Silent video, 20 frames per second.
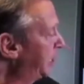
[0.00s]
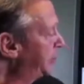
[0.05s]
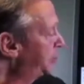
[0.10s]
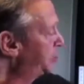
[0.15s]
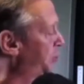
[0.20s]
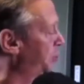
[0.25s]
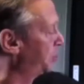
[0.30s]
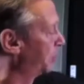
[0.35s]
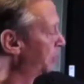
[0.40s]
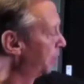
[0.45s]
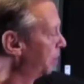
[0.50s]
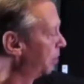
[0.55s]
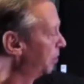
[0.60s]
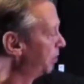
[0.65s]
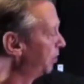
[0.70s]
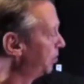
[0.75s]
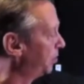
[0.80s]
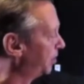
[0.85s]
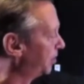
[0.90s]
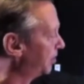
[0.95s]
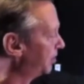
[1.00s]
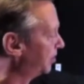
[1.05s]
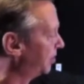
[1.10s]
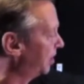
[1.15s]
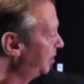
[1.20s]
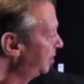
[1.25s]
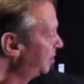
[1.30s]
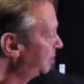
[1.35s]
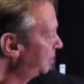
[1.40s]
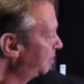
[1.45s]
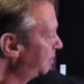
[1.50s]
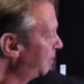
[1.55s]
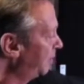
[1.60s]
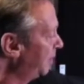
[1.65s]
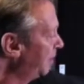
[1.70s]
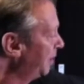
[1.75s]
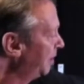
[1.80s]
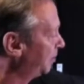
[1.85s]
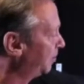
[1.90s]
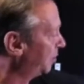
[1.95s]
tumor load, and you can see these
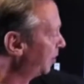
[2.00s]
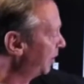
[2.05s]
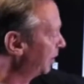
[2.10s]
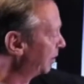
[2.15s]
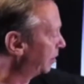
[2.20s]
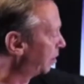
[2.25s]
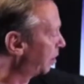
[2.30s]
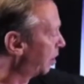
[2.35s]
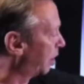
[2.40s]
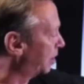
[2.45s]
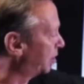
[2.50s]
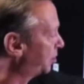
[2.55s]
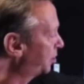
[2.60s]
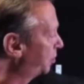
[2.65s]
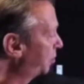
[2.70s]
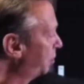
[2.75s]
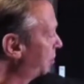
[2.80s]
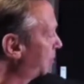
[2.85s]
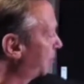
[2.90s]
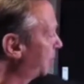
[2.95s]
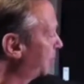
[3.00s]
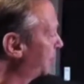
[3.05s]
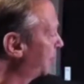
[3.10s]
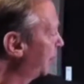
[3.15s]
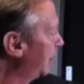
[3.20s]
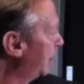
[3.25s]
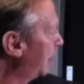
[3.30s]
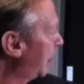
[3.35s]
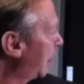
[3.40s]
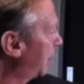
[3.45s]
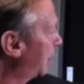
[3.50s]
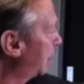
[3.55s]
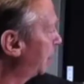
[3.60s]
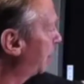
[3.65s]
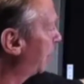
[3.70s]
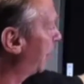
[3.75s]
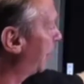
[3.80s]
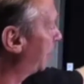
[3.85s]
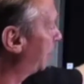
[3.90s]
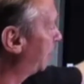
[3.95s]
very large tumors on her
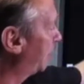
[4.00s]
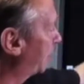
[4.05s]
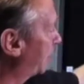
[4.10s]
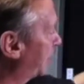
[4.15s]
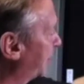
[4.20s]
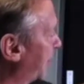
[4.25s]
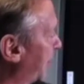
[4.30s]
pelvis,